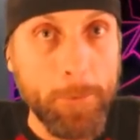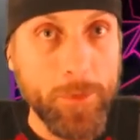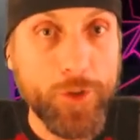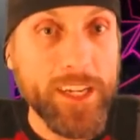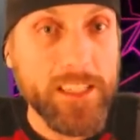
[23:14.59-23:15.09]

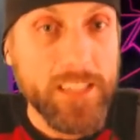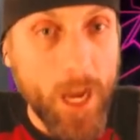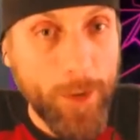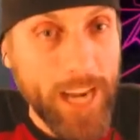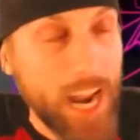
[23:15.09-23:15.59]
during a
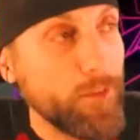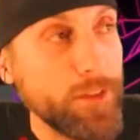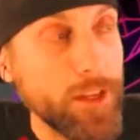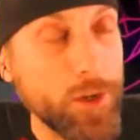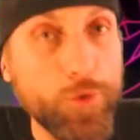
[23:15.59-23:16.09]
time when
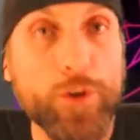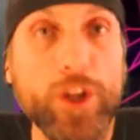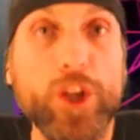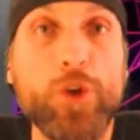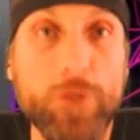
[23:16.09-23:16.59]
everything grew to
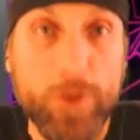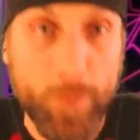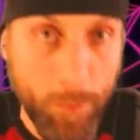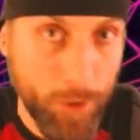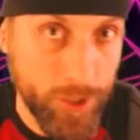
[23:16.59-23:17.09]
huge
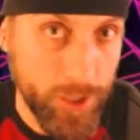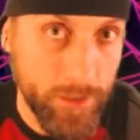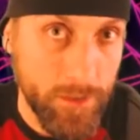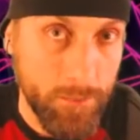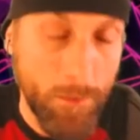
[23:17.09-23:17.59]

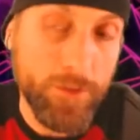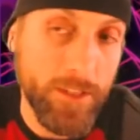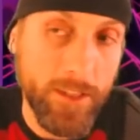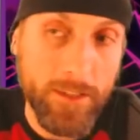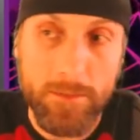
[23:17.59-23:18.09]
proportions. Most
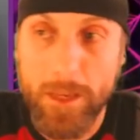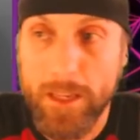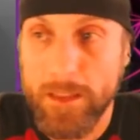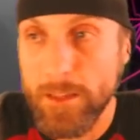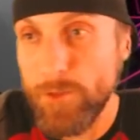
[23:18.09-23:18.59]
things,
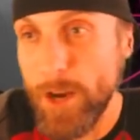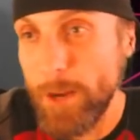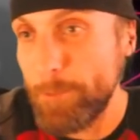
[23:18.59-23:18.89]
many things, right?